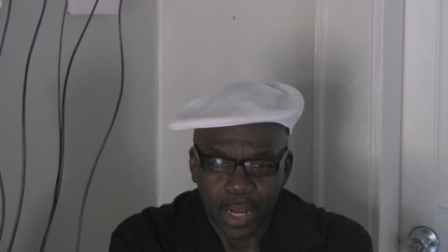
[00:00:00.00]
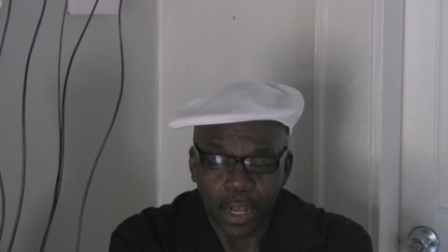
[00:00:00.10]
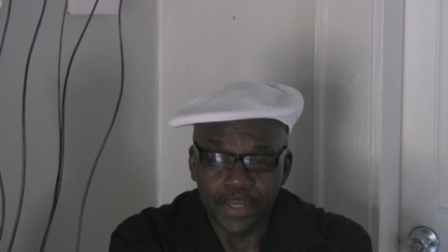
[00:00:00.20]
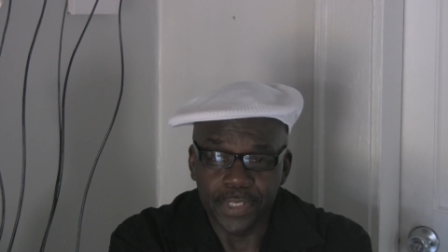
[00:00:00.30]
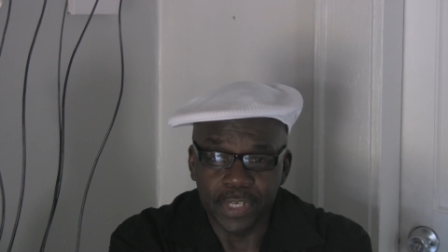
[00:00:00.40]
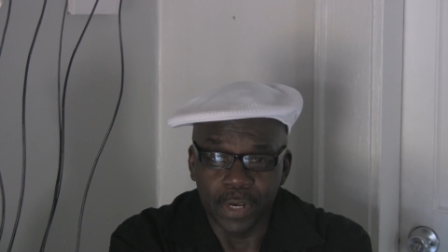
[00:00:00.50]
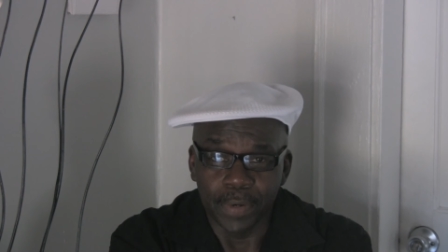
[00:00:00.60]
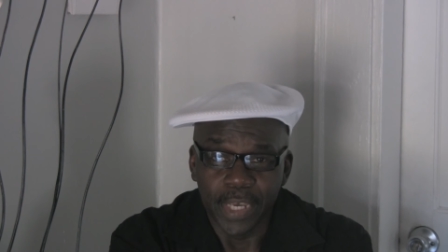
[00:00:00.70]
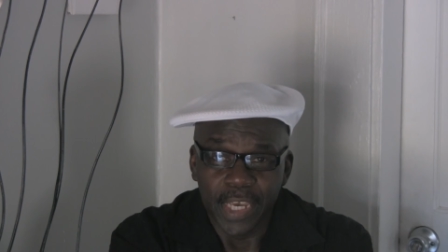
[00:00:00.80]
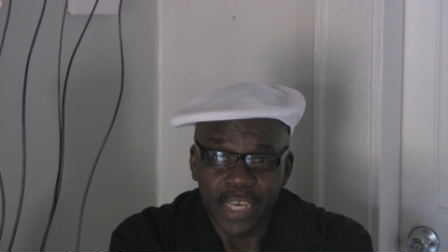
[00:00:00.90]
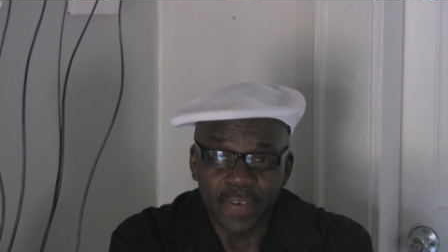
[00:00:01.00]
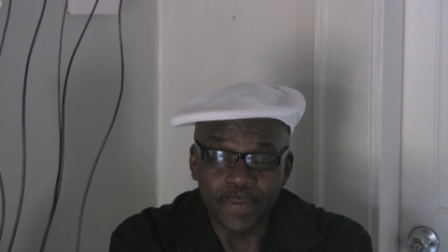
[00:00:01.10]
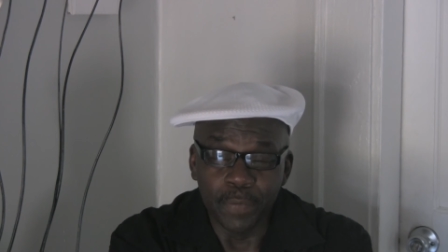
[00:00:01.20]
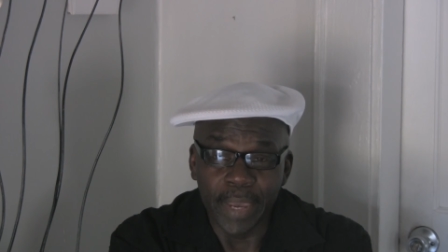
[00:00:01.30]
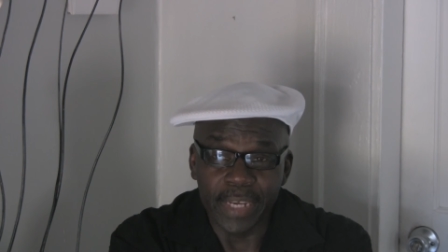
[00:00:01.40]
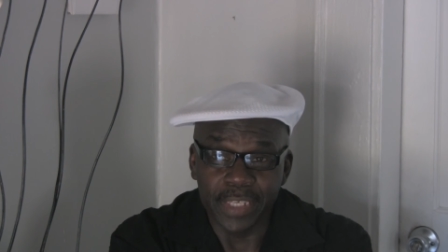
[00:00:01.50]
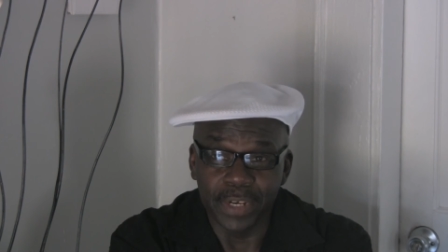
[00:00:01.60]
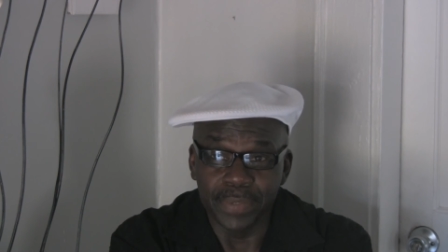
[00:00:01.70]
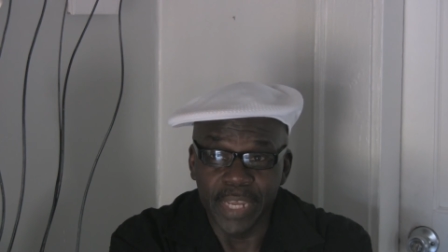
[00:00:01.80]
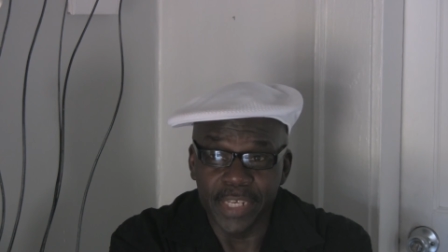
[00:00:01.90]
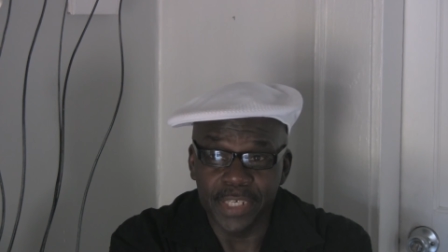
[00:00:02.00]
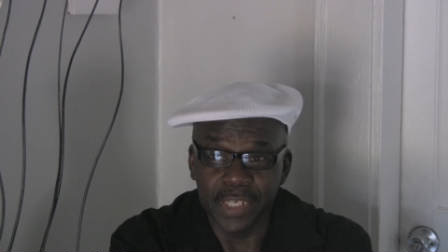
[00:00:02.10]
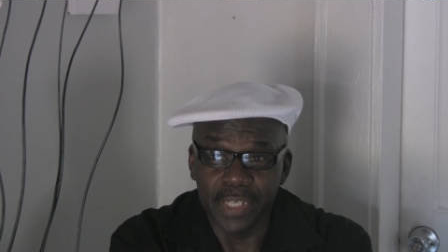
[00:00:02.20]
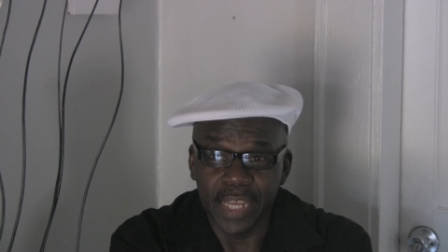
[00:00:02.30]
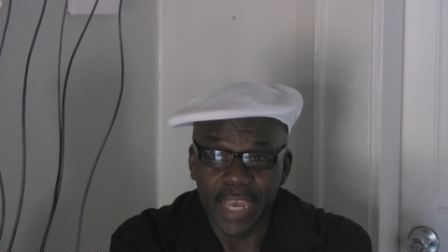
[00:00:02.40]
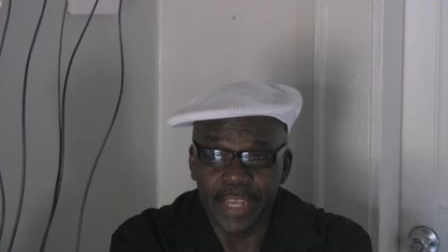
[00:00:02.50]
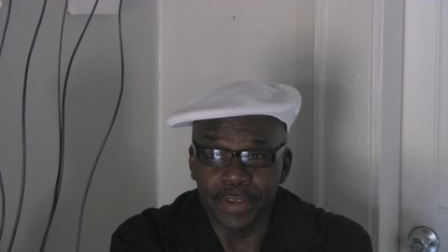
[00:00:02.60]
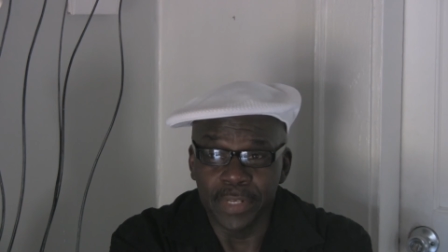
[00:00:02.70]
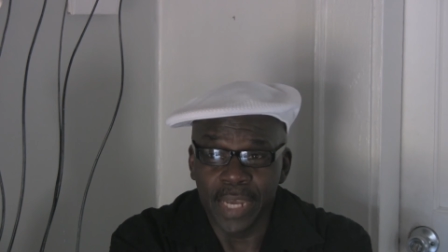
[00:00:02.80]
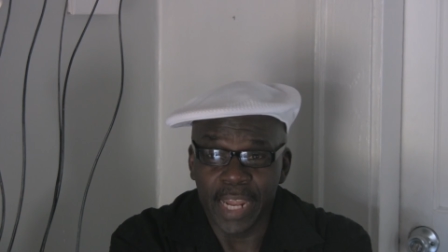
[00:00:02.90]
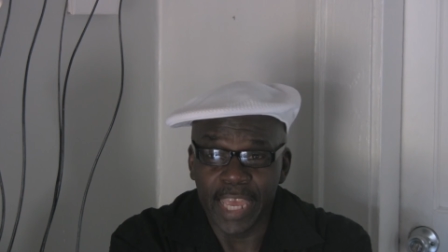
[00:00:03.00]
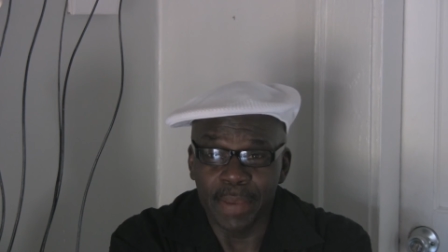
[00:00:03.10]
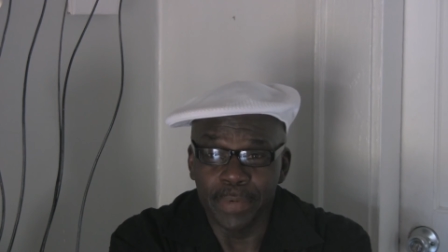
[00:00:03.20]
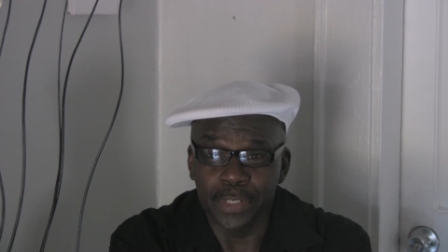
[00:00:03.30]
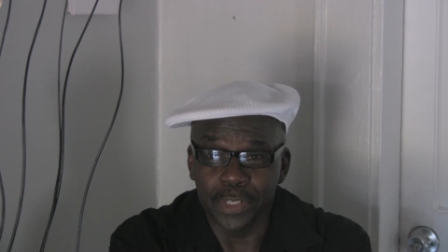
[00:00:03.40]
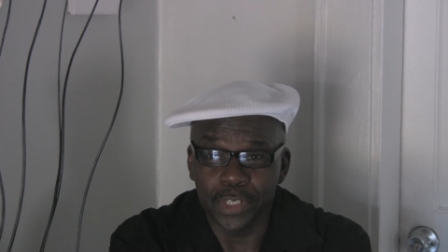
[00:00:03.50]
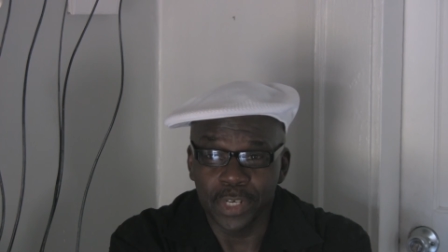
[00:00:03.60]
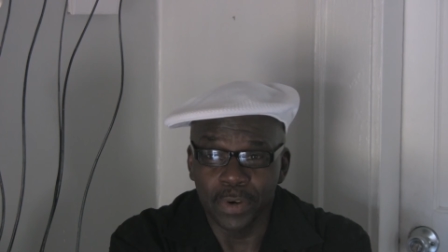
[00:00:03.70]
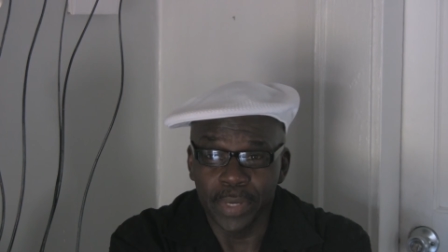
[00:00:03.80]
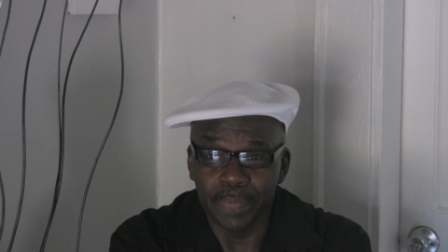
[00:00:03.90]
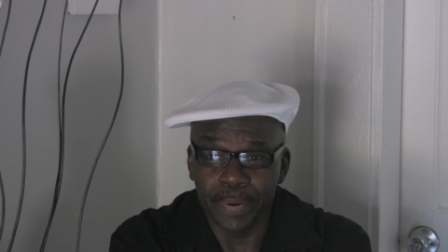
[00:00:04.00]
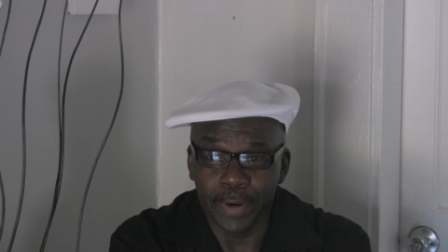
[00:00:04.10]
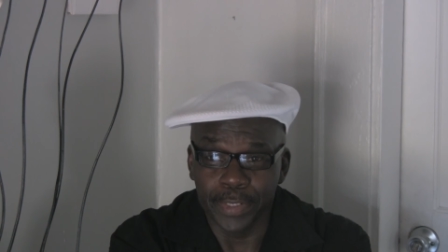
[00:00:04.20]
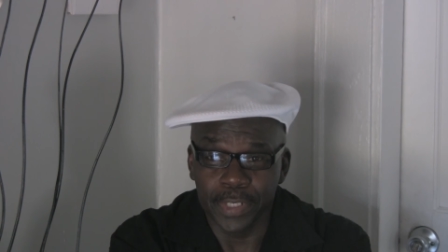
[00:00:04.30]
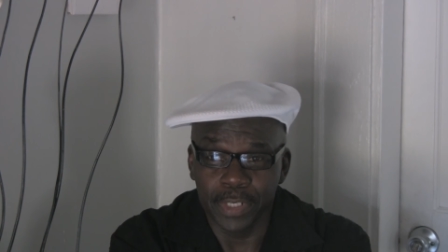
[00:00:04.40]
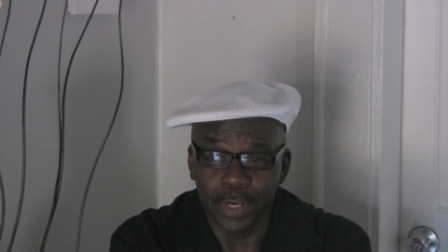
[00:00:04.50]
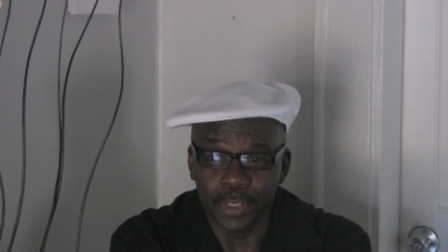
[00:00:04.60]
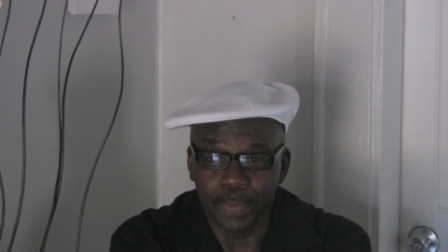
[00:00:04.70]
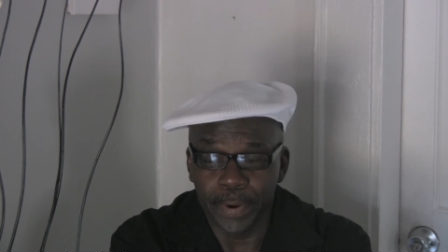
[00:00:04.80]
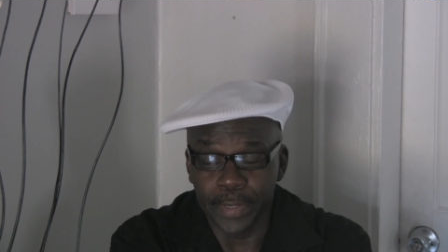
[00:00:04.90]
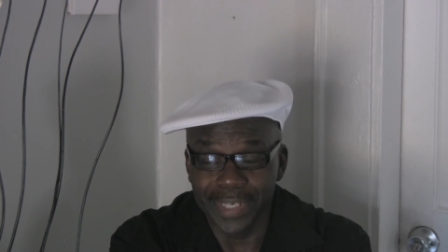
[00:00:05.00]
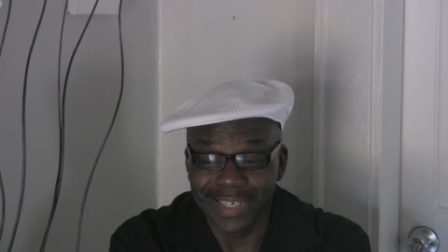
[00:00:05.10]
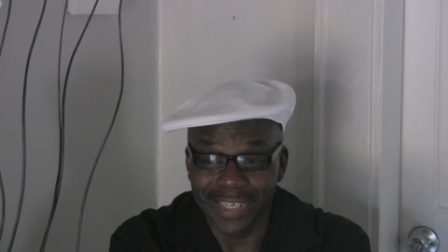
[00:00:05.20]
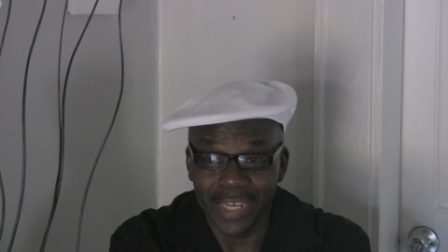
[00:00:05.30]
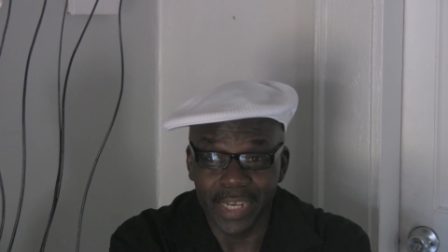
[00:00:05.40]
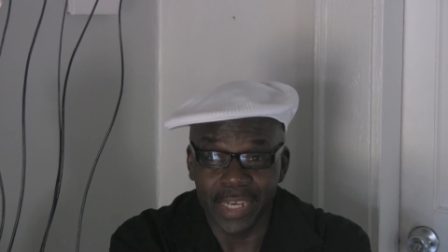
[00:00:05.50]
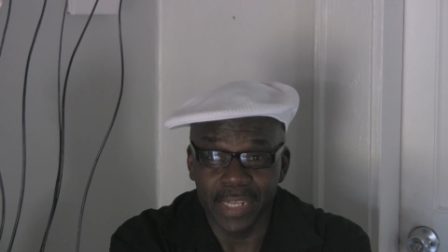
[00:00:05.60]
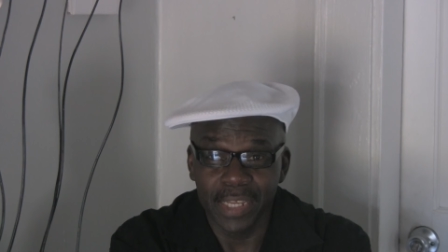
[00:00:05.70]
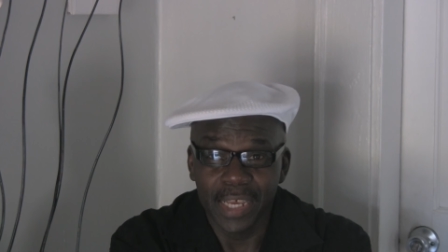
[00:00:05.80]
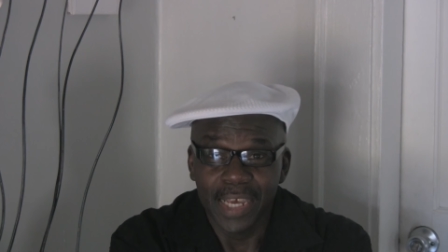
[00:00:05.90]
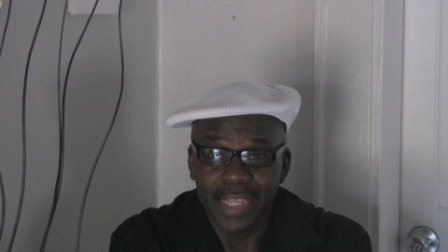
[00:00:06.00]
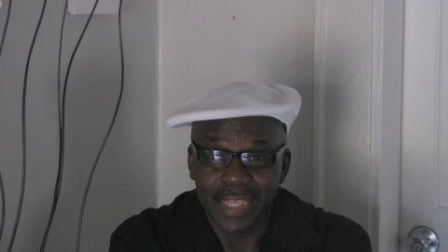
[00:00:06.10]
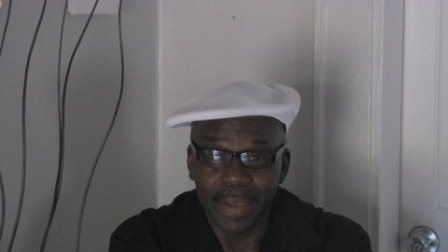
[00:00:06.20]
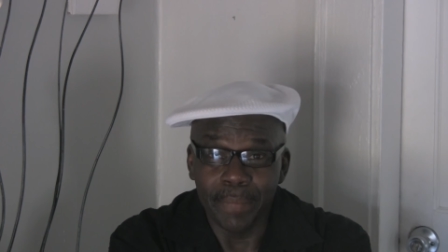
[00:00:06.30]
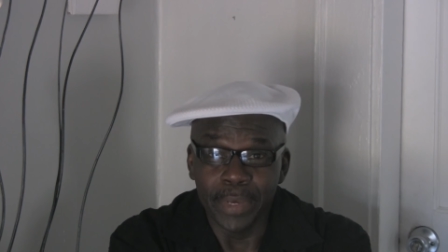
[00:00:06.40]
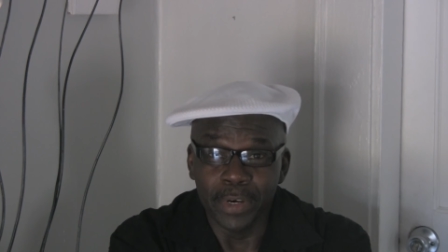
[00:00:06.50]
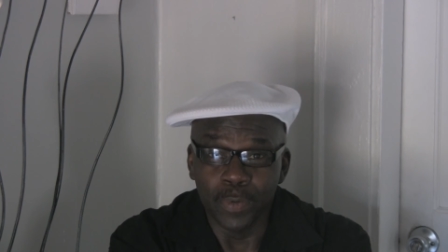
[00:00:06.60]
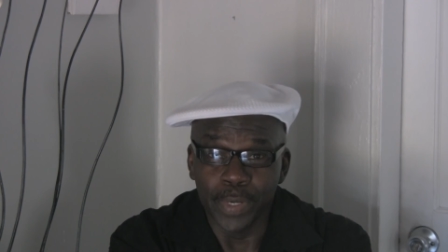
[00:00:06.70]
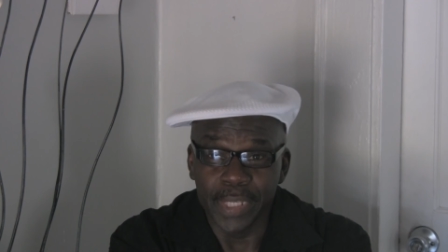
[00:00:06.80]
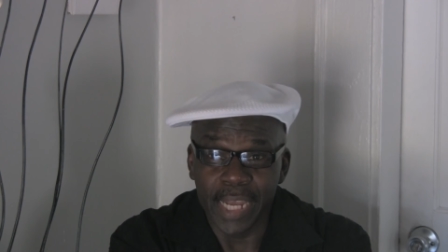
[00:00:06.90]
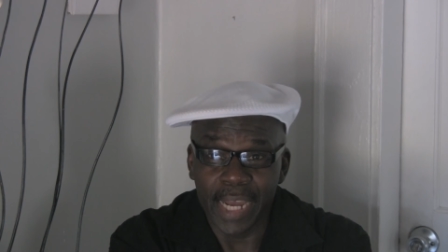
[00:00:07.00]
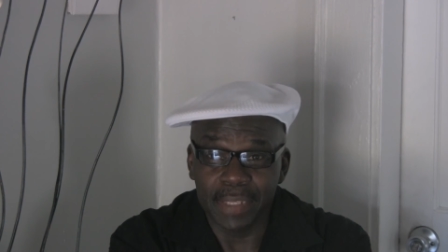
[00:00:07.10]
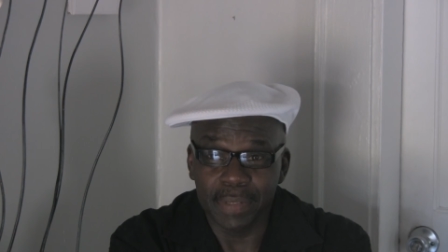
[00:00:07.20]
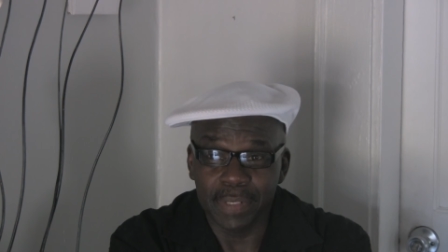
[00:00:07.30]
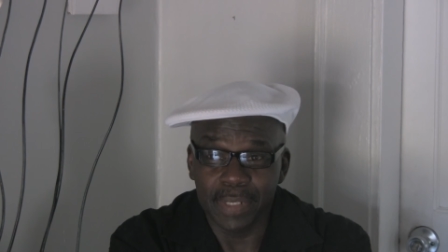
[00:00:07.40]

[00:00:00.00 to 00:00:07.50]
Also, if you make a donation and you're not able to show in person, or you purchase a ticket, that meal will not